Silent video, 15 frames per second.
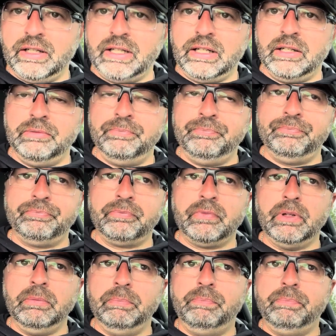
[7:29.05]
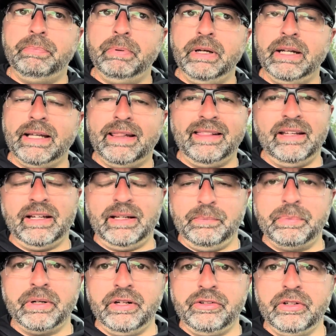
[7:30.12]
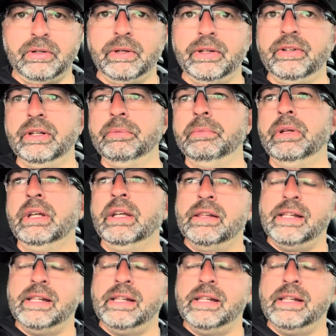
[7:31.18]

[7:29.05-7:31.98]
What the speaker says: But I'm pretty sure it was him